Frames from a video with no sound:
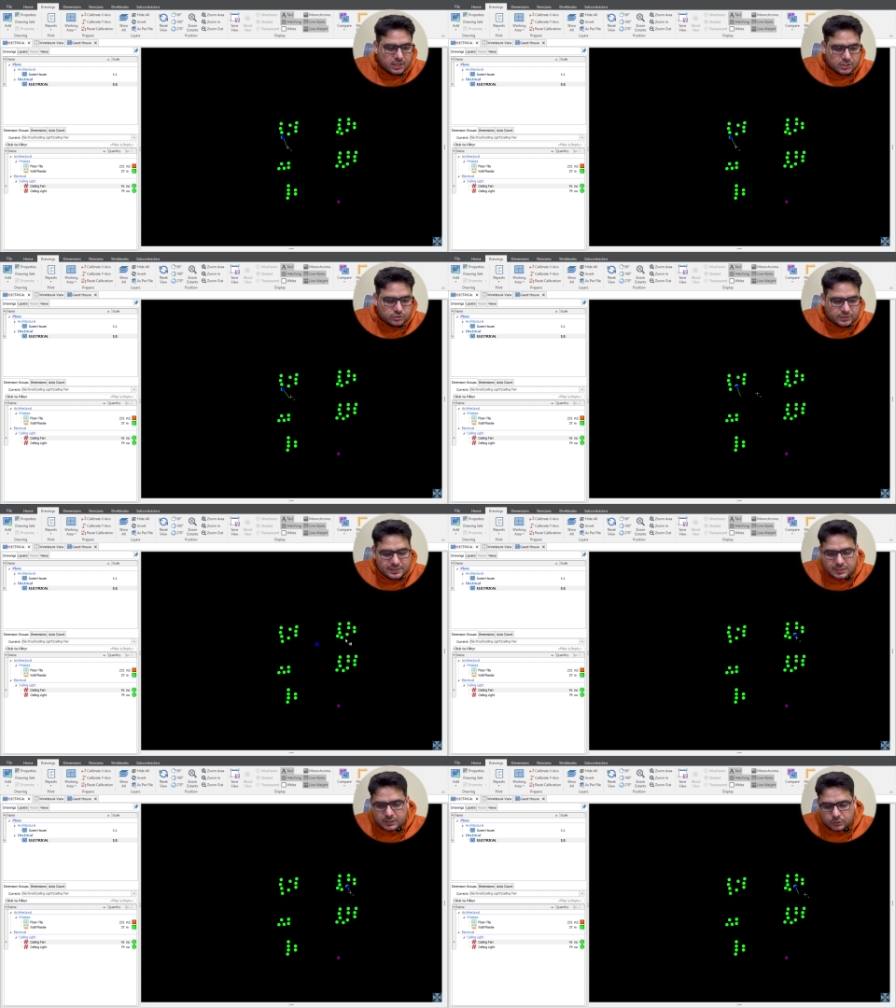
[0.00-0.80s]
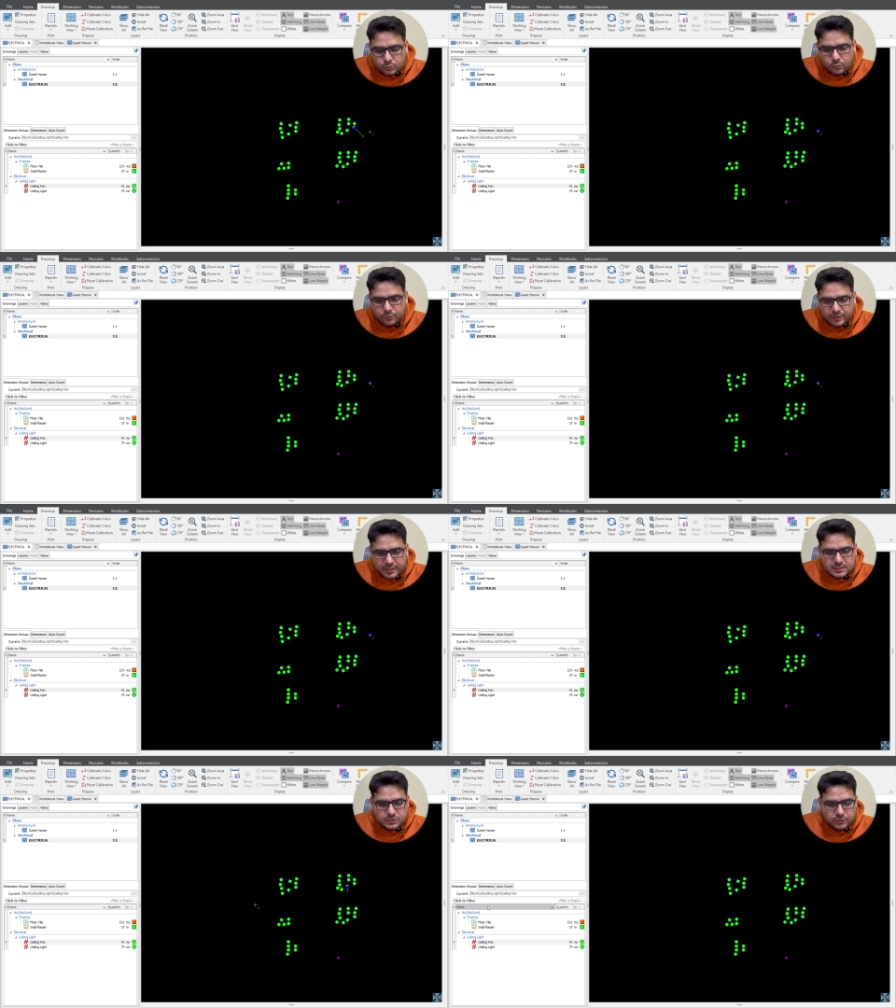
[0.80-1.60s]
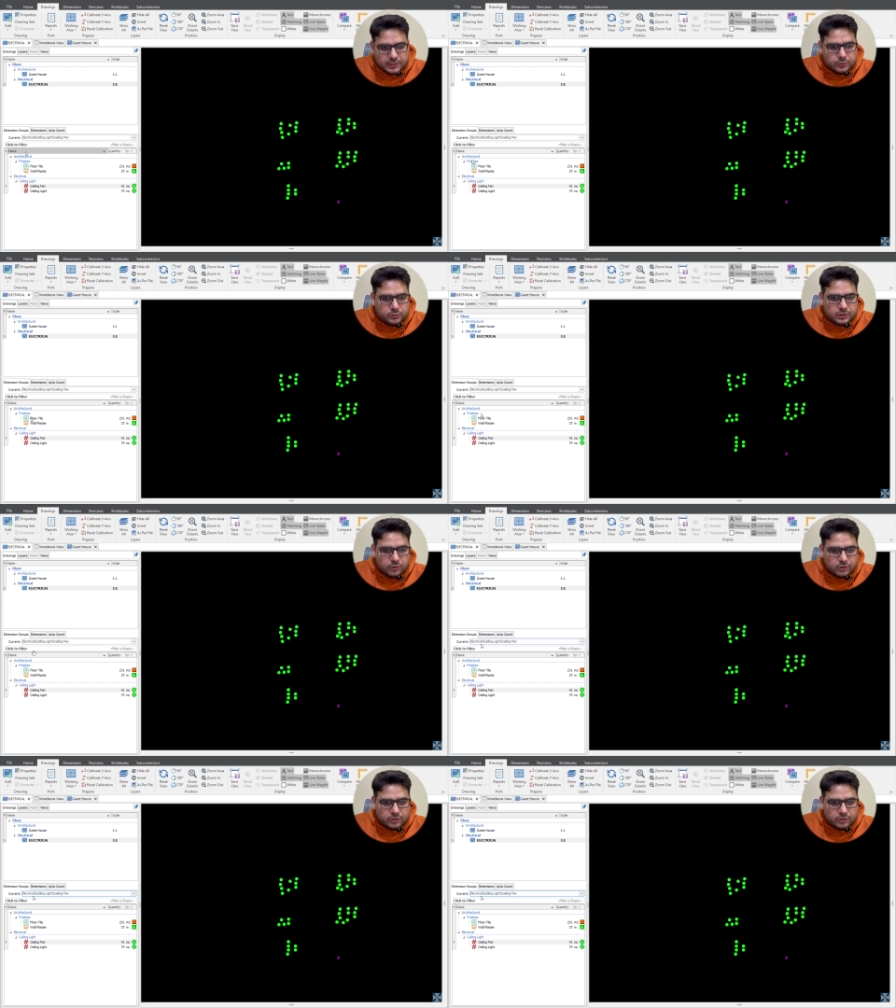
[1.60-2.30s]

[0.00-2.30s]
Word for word: So these are the two ways you can do the auto